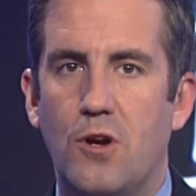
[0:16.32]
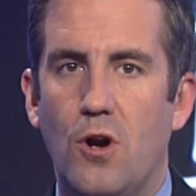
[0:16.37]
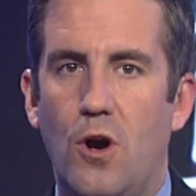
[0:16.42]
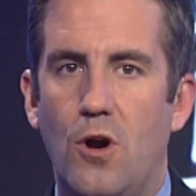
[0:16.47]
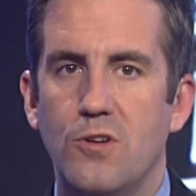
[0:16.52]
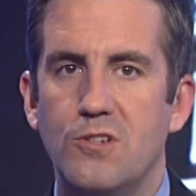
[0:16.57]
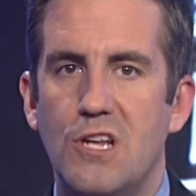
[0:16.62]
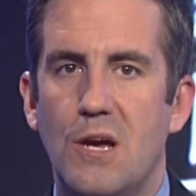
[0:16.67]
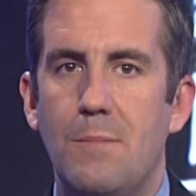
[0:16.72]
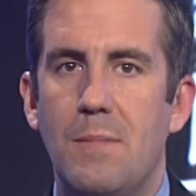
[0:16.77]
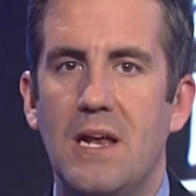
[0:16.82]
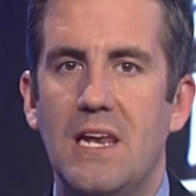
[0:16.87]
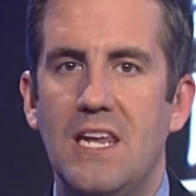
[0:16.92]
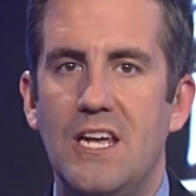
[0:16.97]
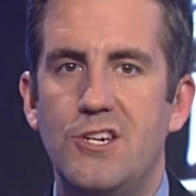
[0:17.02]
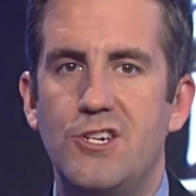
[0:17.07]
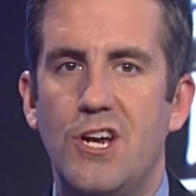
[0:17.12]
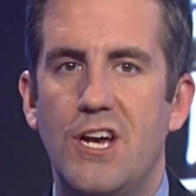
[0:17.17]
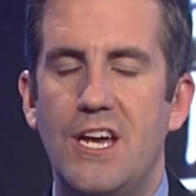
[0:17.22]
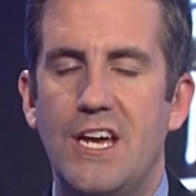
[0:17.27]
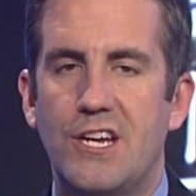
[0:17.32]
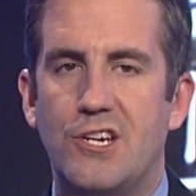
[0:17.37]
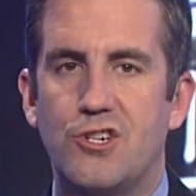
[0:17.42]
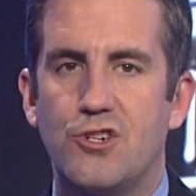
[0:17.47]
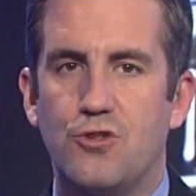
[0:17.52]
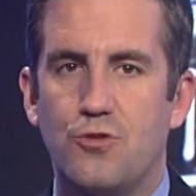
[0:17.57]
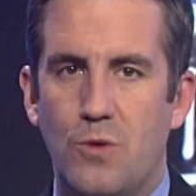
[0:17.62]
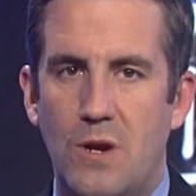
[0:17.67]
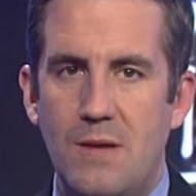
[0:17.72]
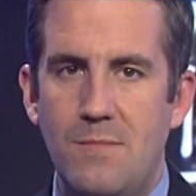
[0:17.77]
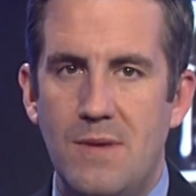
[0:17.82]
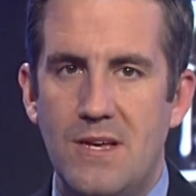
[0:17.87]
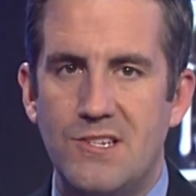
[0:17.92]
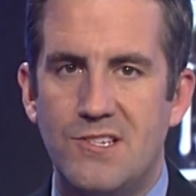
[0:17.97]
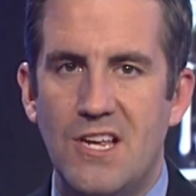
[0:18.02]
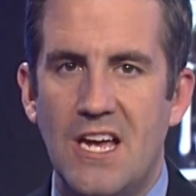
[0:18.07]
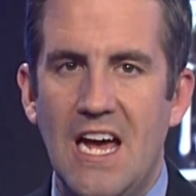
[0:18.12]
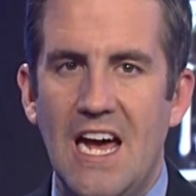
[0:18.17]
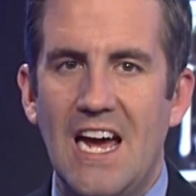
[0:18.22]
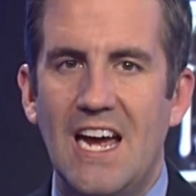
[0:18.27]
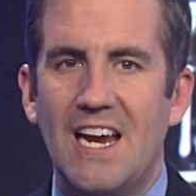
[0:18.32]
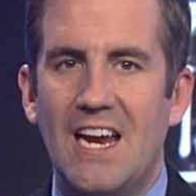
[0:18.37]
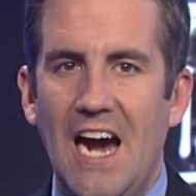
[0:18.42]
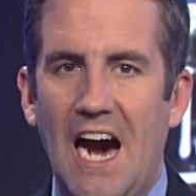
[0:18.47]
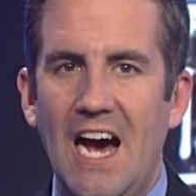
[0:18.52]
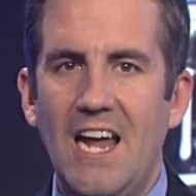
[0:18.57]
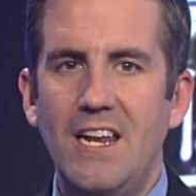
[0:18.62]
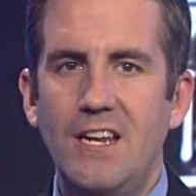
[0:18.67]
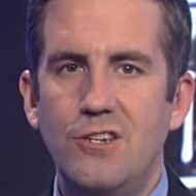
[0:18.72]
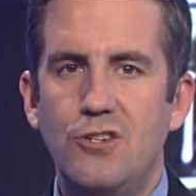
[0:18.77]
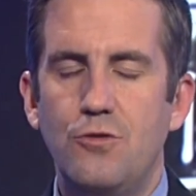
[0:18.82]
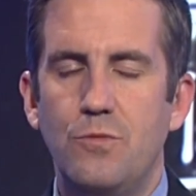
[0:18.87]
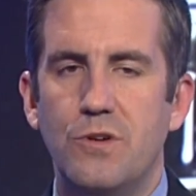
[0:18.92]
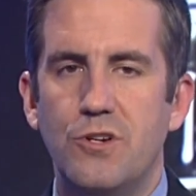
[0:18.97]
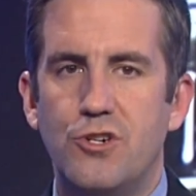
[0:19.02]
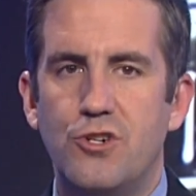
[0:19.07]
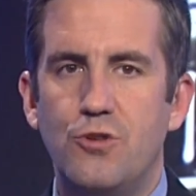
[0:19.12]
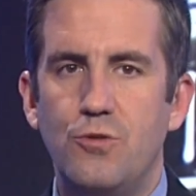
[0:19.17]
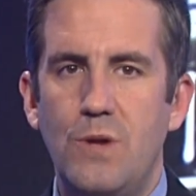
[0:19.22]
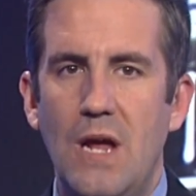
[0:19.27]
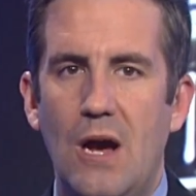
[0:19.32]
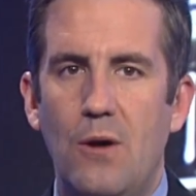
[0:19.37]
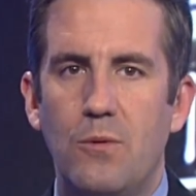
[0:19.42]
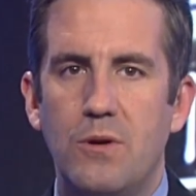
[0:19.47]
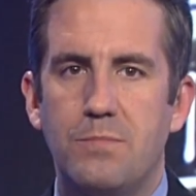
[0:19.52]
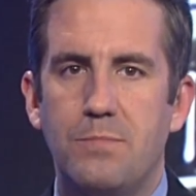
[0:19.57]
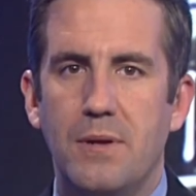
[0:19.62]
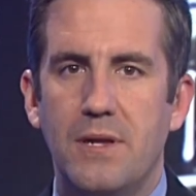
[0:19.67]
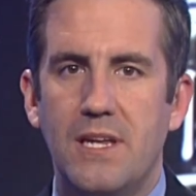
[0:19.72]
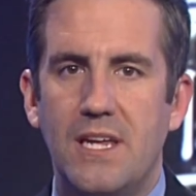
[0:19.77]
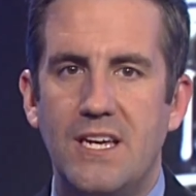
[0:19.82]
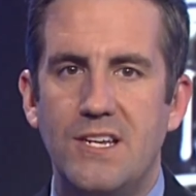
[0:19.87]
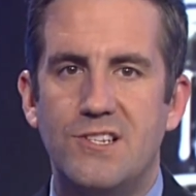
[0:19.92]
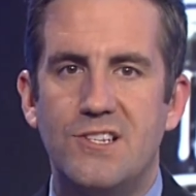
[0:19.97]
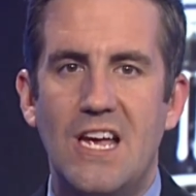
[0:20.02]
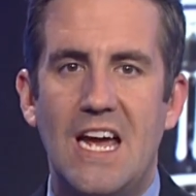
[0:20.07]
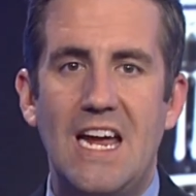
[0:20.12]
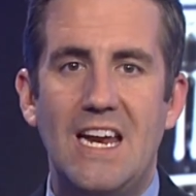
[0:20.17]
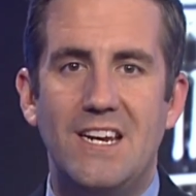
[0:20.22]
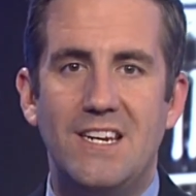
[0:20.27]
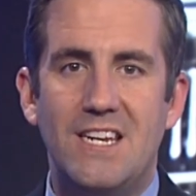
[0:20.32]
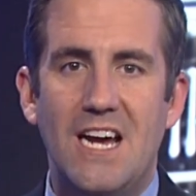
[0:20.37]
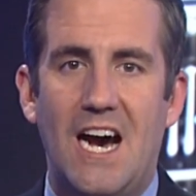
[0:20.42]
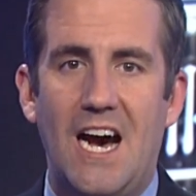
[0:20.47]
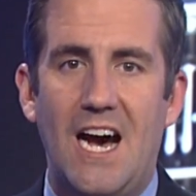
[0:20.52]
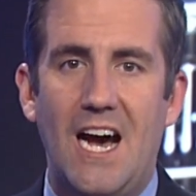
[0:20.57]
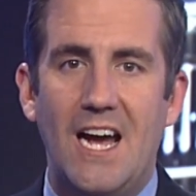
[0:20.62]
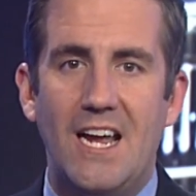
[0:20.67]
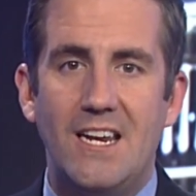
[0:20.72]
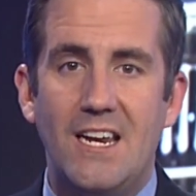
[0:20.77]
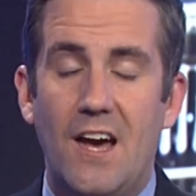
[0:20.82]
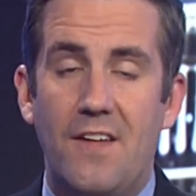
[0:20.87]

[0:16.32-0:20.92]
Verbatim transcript: calls a militia extremist got into a shootout with police and died.